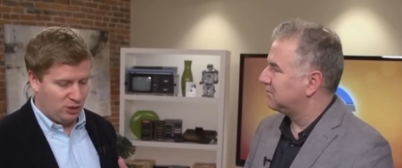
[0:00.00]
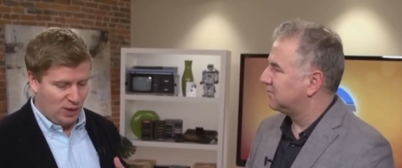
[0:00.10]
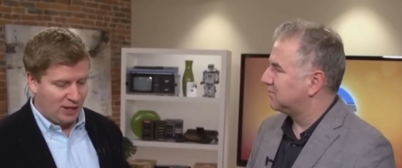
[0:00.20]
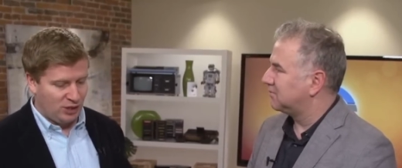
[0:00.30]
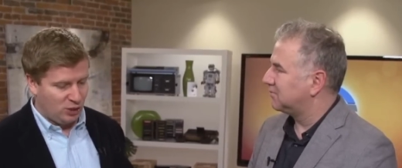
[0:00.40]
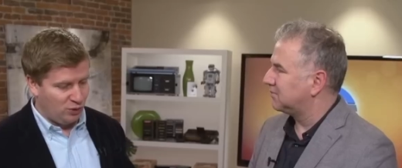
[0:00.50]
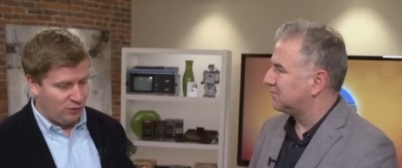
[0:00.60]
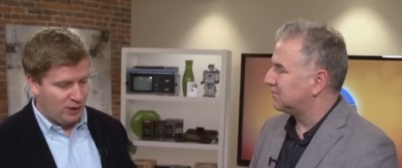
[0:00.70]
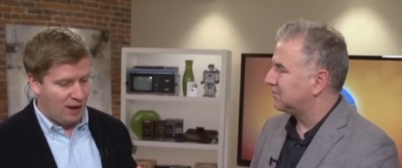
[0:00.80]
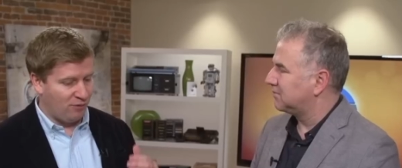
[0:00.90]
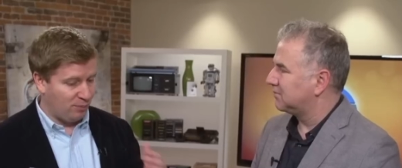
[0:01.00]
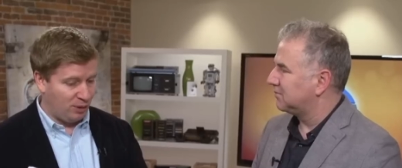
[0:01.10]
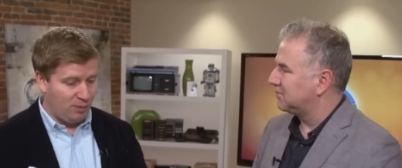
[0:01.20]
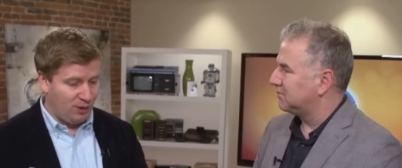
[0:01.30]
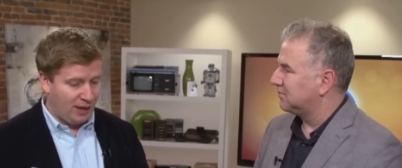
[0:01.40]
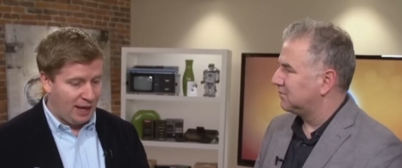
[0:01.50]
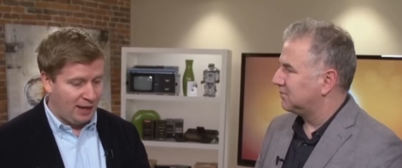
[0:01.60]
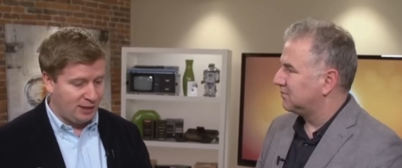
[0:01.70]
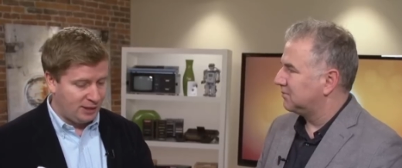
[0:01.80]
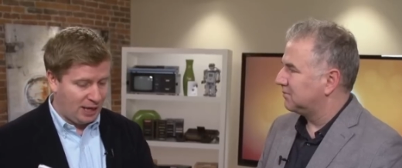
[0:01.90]
Speaker 1: a transition over time from
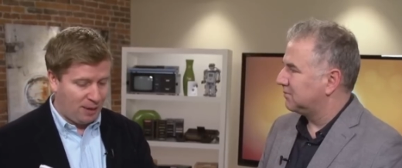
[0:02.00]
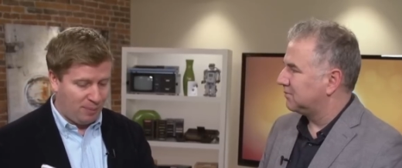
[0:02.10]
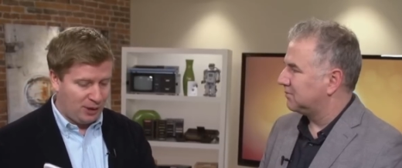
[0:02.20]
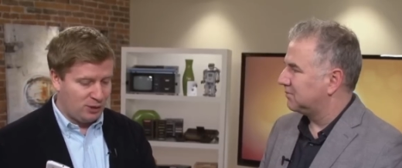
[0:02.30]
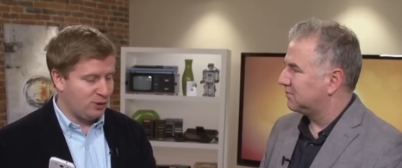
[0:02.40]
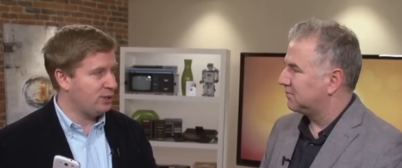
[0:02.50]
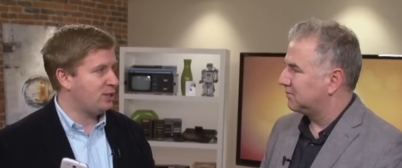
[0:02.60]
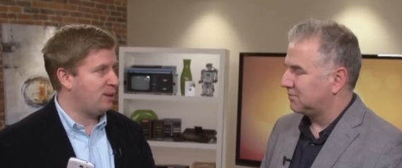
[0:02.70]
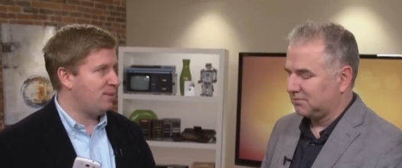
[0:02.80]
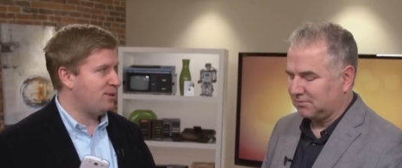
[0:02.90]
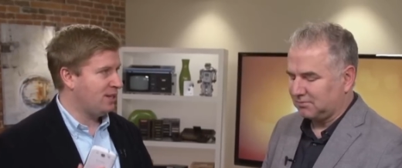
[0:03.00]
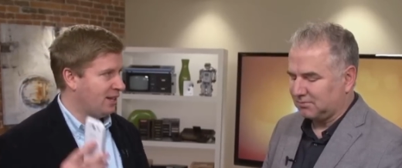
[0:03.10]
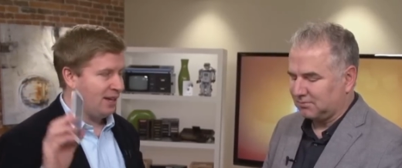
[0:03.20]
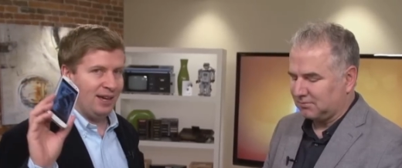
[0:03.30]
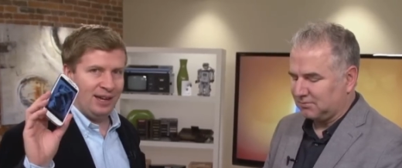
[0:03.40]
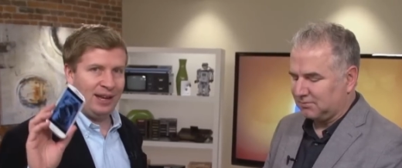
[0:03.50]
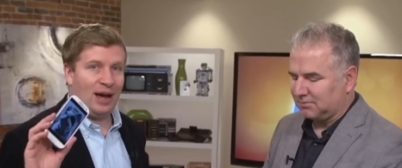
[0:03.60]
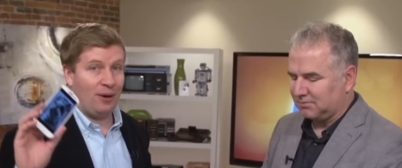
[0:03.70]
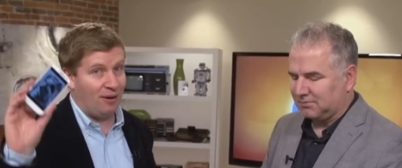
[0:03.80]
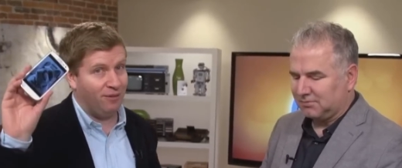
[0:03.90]
communicating to taking pictures, listening to music, and
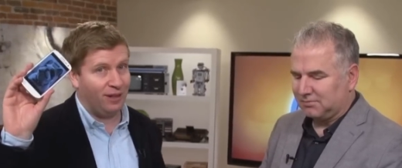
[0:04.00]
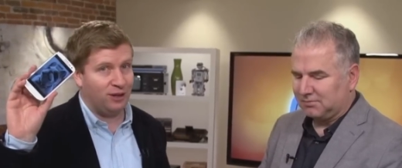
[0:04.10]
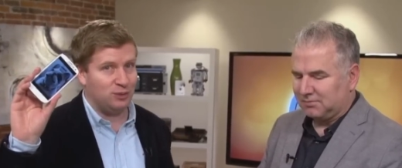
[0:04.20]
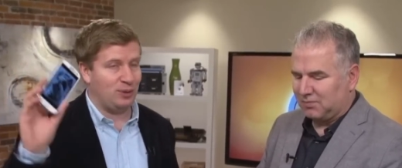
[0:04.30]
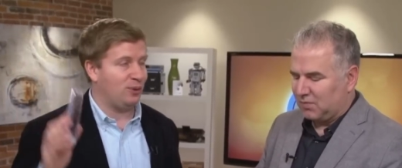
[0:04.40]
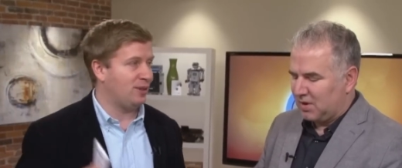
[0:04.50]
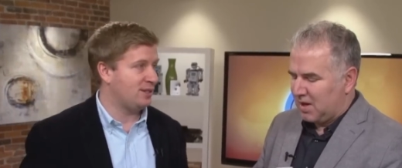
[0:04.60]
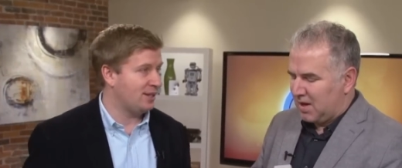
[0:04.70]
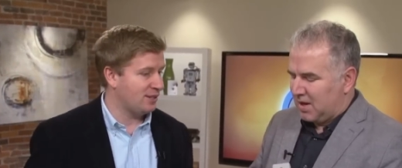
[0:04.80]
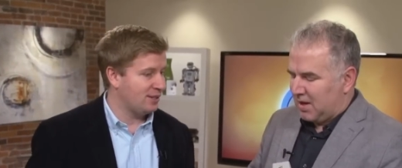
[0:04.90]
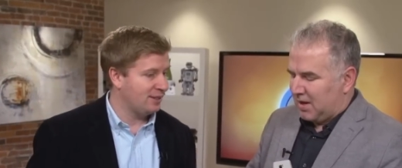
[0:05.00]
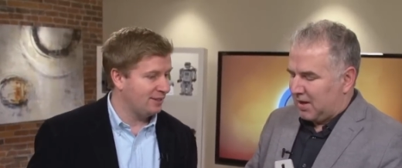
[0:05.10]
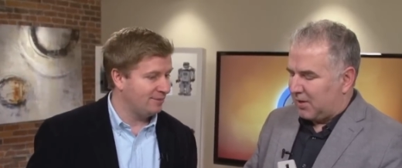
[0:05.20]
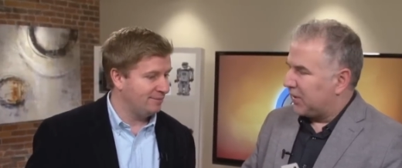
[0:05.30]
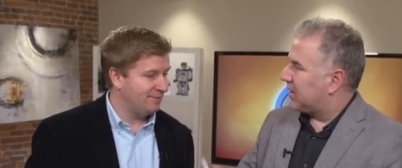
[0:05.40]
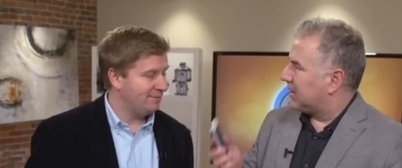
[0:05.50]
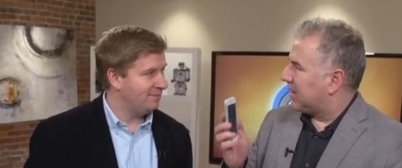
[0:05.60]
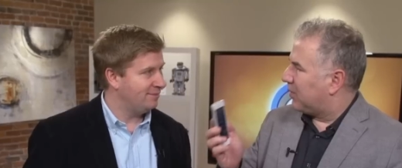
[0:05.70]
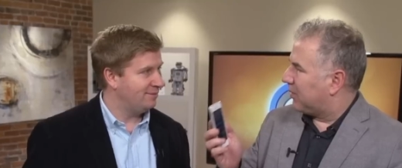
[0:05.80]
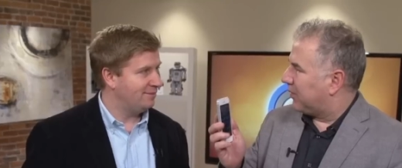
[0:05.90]
now everything else we do on these things.
Speaker 2: I think I
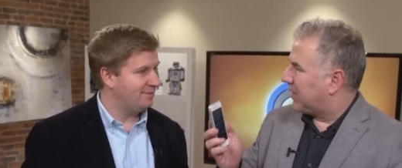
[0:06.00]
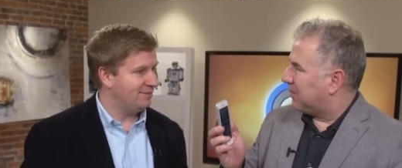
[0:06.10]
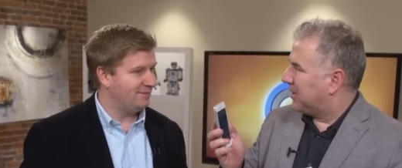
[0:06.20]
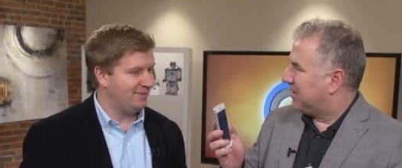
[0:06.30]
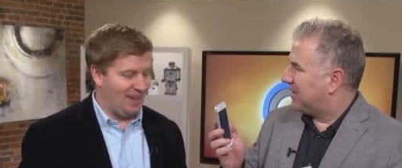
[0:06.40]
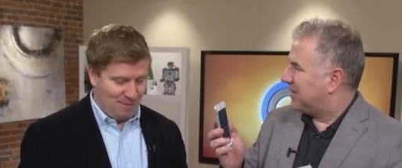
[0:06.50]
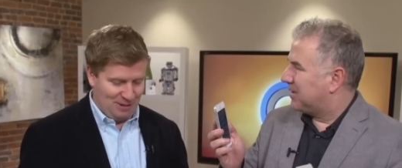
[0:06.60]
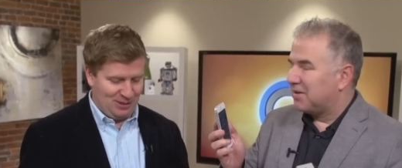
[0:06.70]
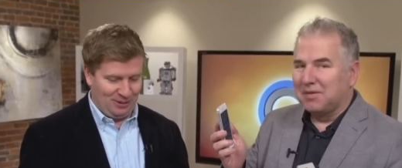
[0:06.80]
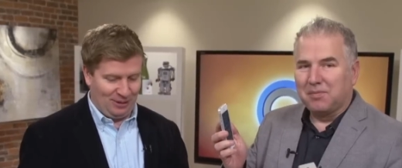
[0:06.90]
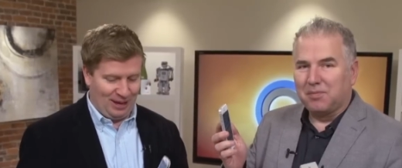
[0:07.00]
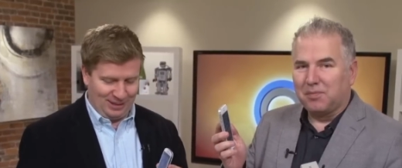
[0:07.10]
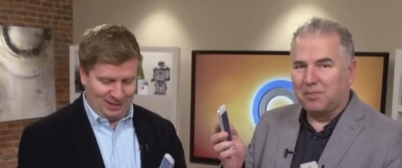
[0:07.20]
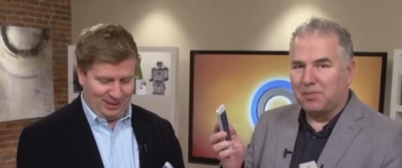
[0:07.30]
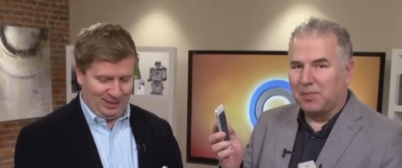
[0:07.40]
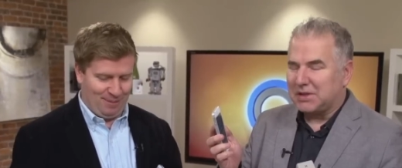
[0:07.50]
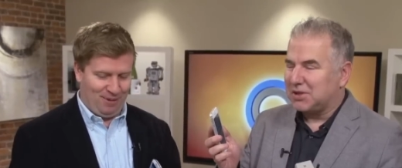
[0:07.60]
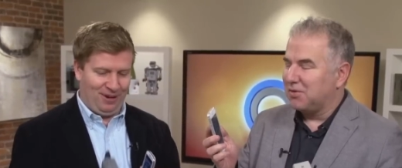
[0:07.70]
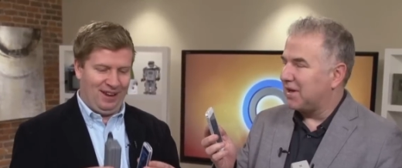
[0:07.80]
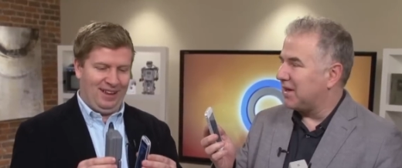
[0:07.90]
like where we've come. Yeah, me too. Lots. But
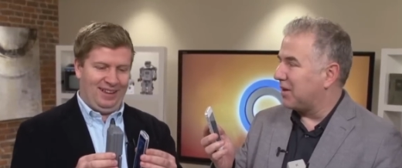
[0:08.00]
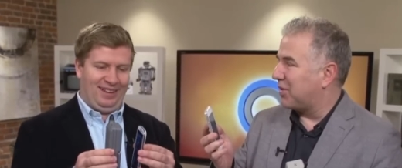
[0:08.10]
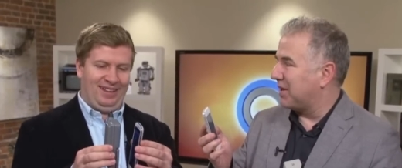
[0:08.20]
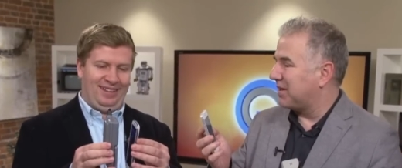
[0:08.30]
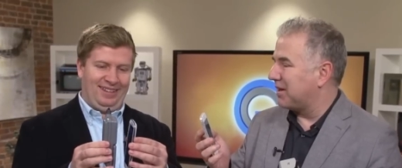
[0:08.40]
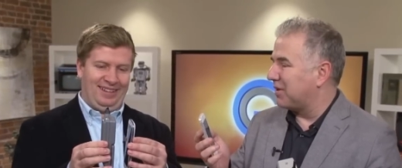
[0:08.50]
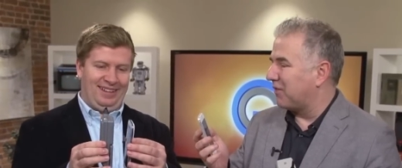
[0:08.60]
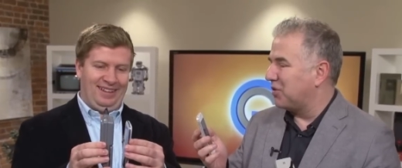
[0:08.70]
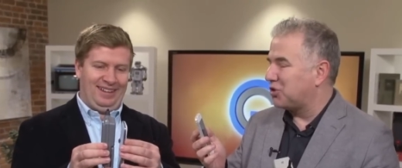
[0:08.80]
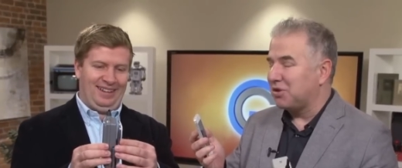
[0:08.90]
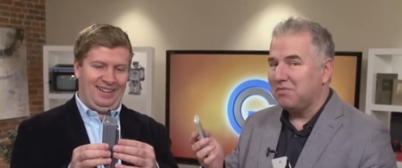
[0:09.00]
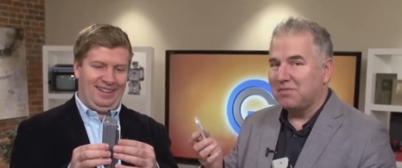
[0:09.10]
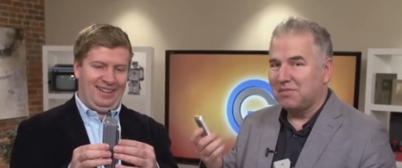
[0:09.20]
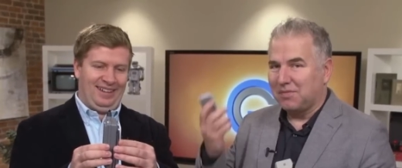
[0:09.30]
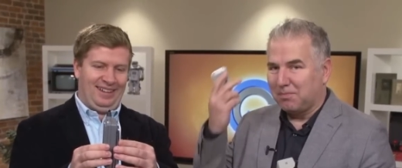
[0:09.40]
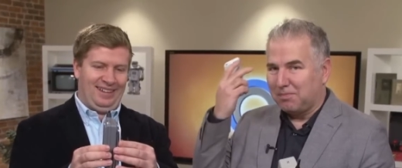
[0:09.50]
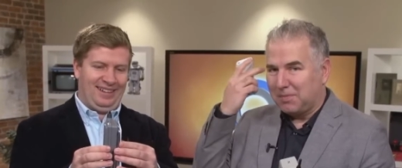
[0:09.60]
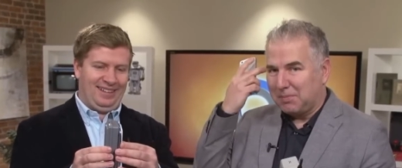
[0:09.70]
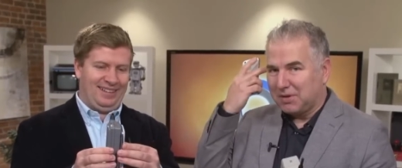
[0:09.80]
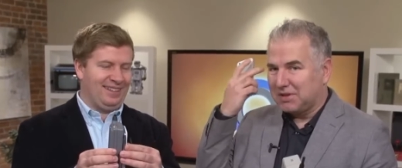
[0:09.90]
soon, I, I think uh, the future
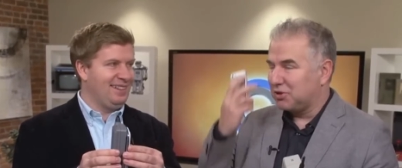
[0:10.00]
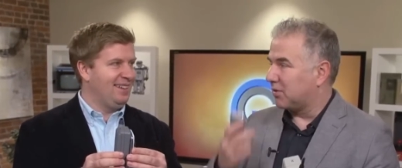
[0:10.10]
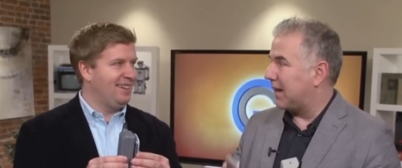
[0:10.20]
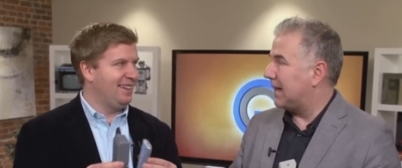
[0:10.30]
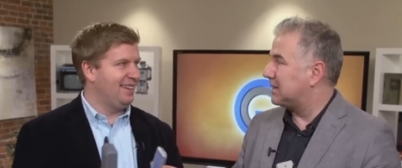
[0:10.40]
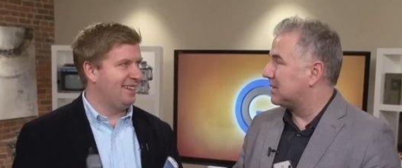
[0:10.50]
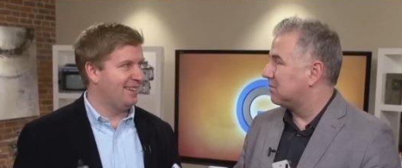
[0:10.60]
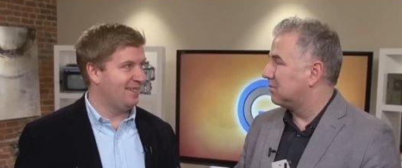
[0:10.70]
be built into our heads.